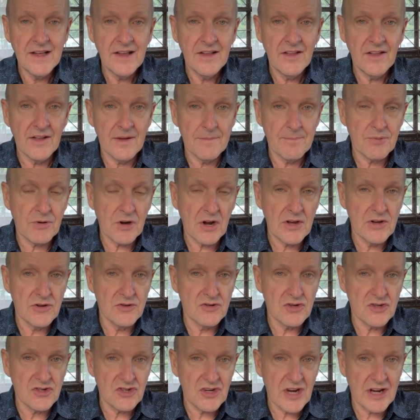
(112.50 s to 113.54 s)

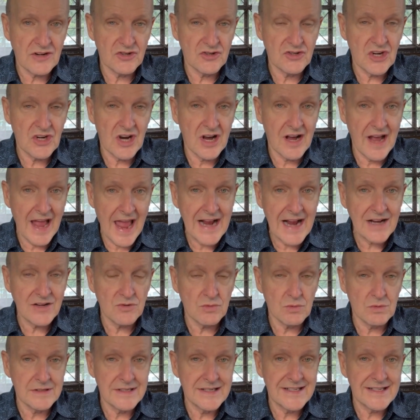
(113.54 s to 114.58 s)
Prayut Chan-o-cha
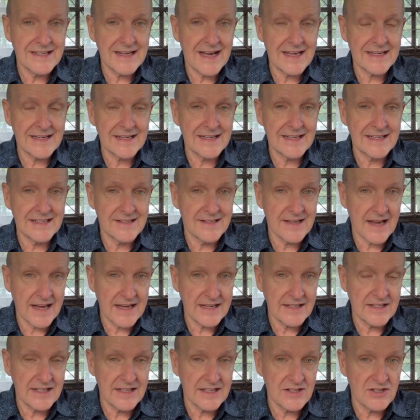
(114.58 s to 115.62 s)
actually started his
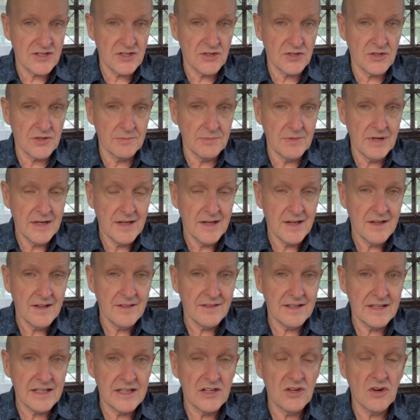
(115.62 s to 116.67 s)
8-year term.
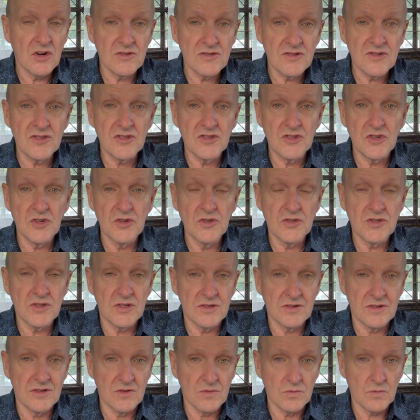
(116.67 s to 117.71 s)
The
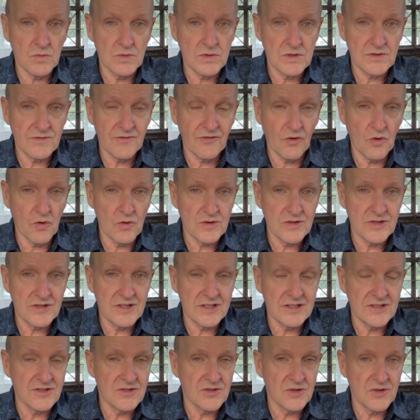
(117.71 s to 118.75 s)
constitution that was forged
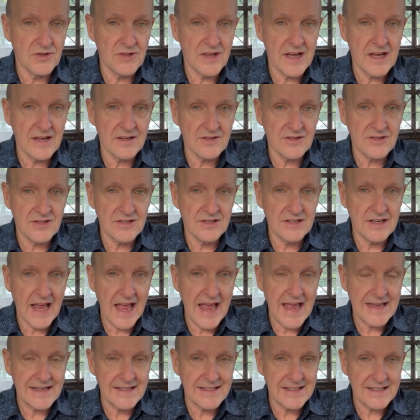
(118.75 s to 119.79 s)
in
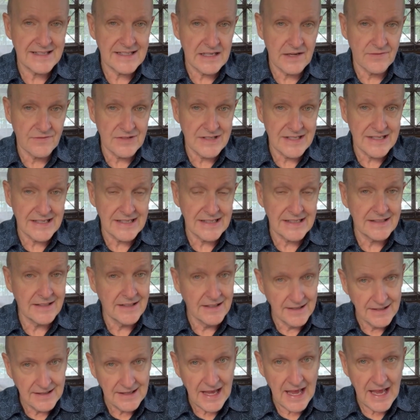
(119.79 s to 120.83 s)
2017
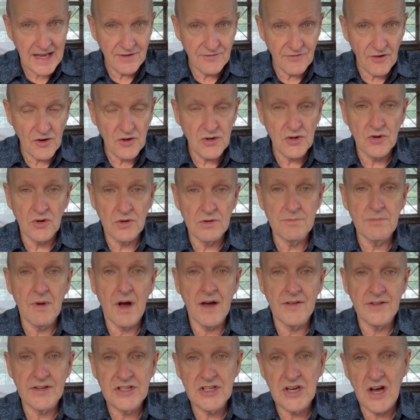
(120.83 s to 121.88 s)
and voted on
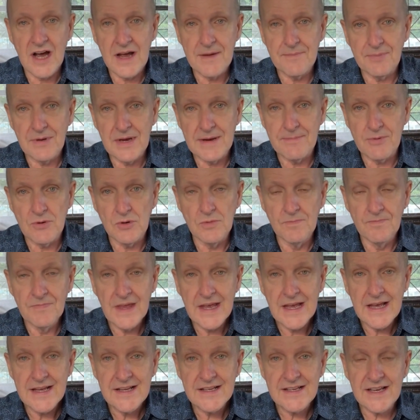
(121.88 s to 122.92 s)
by the Thai people
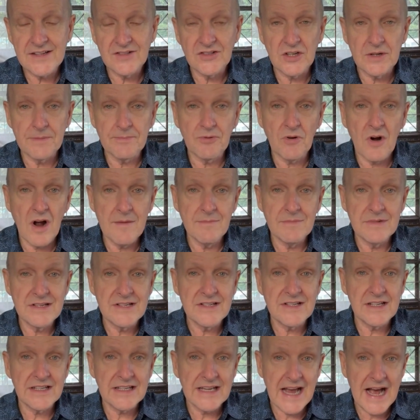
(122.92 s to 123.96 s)
says that a Prime
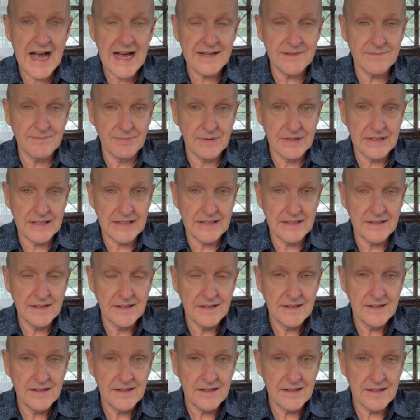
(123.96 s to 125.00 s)
Minister can't be
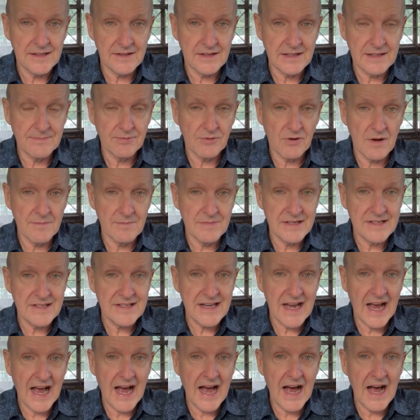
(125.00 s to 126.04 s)
the Prime
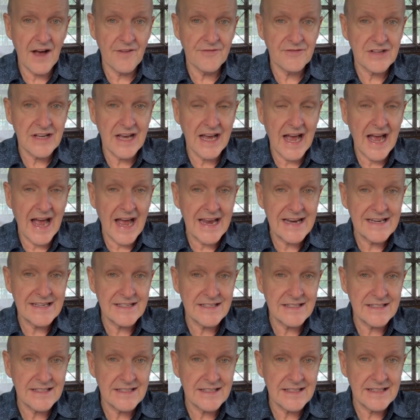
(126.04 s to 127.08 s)
Minister after
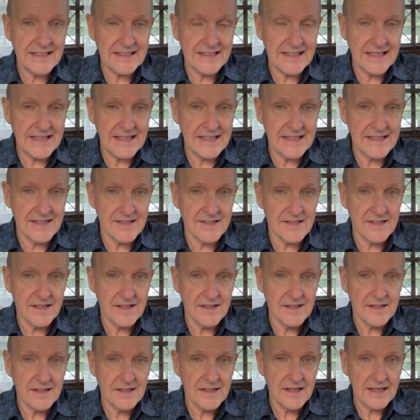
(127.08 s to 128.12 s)
8 years
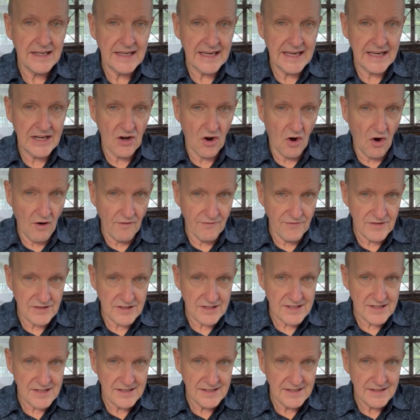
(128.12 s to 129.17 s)
in
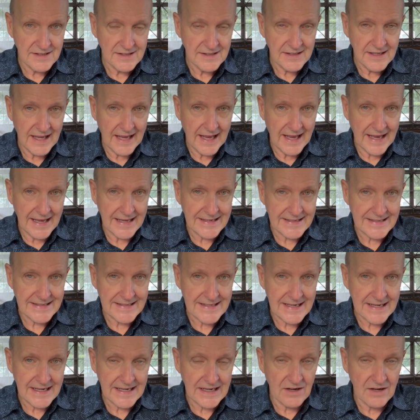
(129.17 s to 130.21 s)
office.
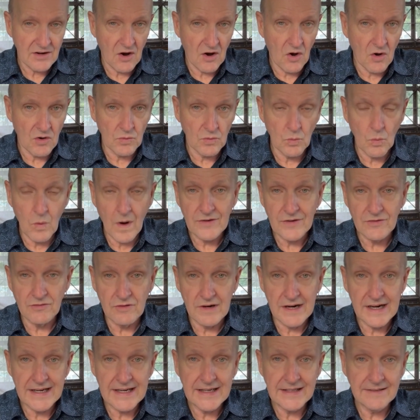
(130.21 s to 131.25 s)
And on one
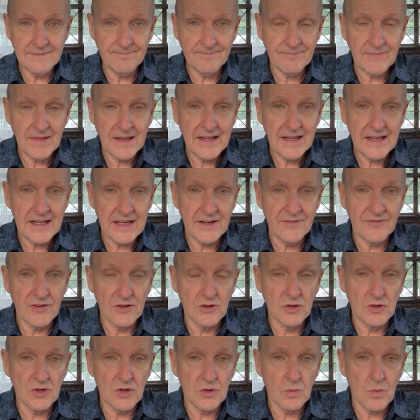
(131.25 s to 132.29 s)
reading, if you
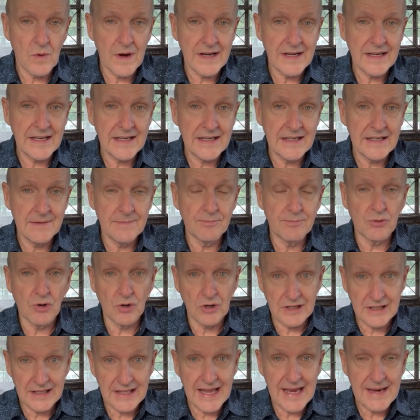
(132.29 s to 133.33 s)
look at when he
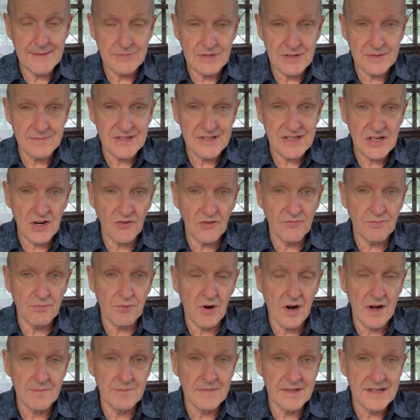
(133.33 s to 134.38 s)
proclaimed himself
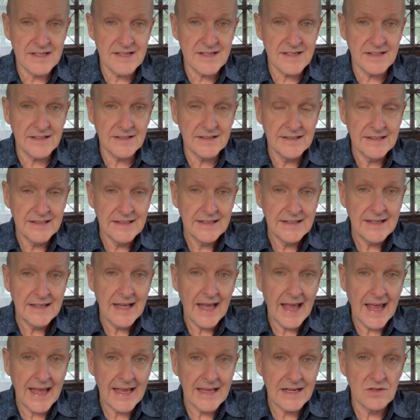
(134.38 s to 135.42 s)
Prime Minister
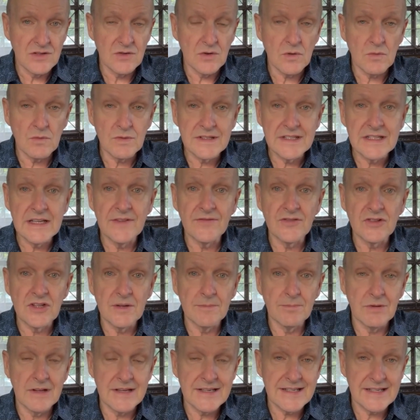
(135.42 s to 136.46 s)
and was given the
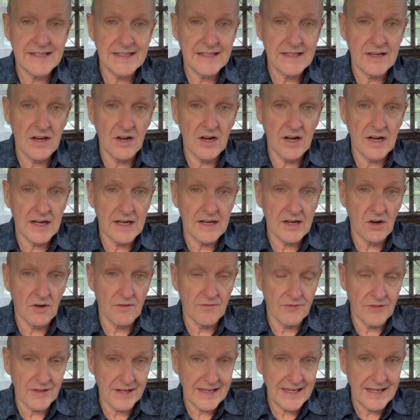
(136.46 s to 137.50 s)
blessing
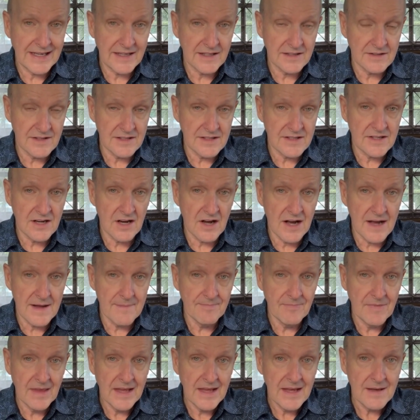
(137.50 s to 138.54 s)
of the King at the
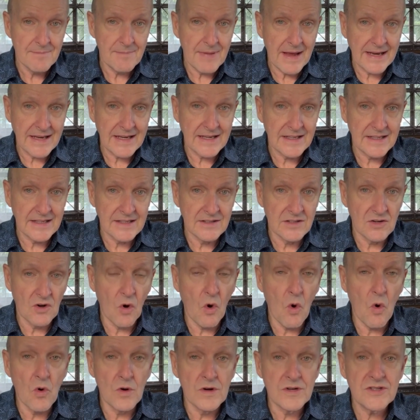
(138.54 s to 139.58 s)
time, back in
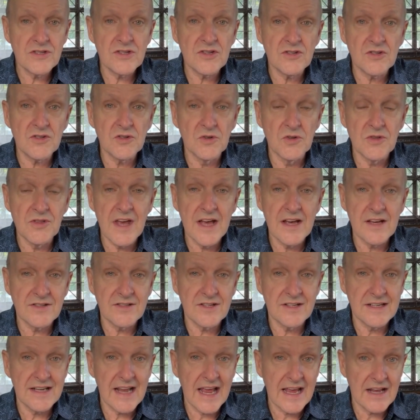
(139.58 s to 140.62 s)
August
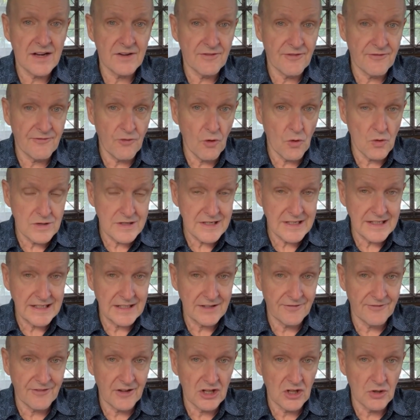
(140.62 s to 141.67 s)
2014,
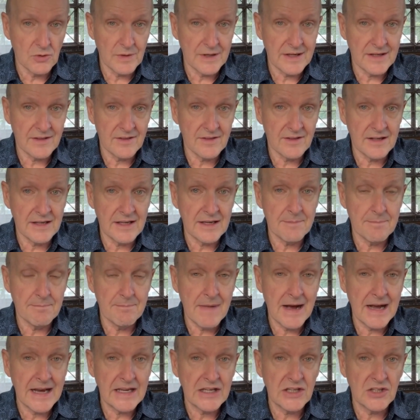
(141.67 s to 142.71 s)
following the
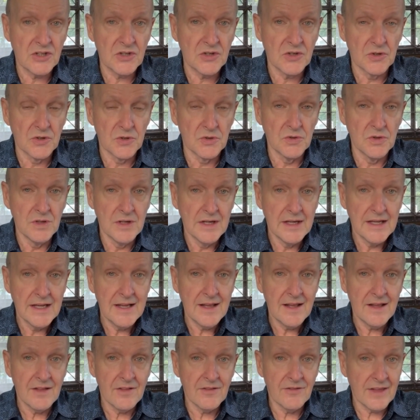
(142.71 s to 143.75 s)
May coup,
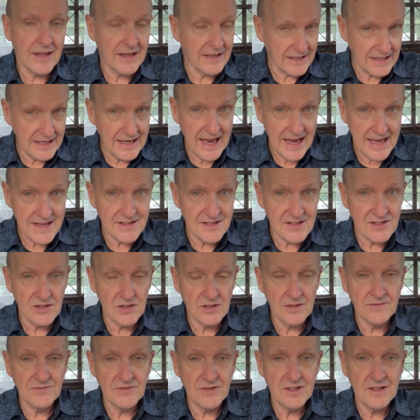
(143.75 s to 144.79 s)
then he has
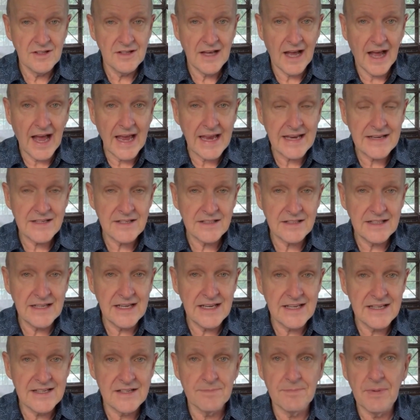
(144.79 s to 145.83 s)
served 8
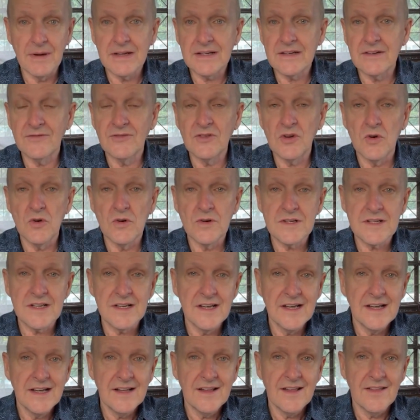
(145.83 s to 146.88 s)
years. But of course,
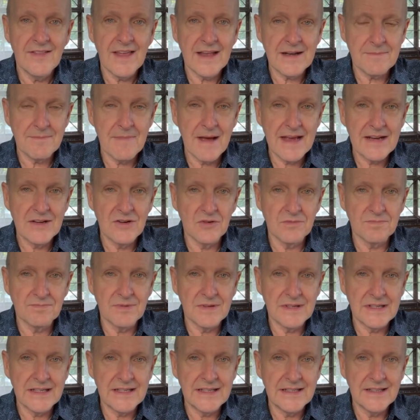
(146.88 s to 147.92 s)
that may not
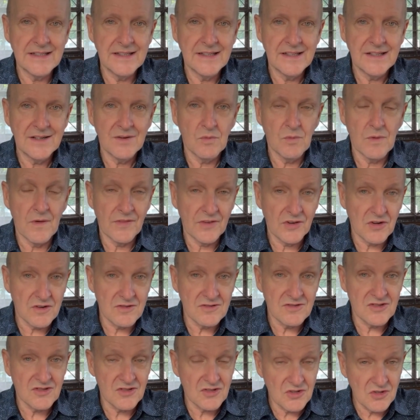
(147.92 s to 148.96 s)
be when the
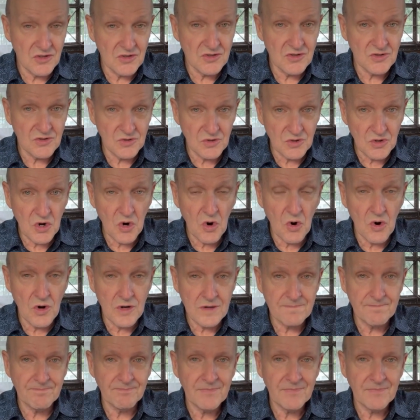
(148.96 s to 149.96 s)
Constitutional Court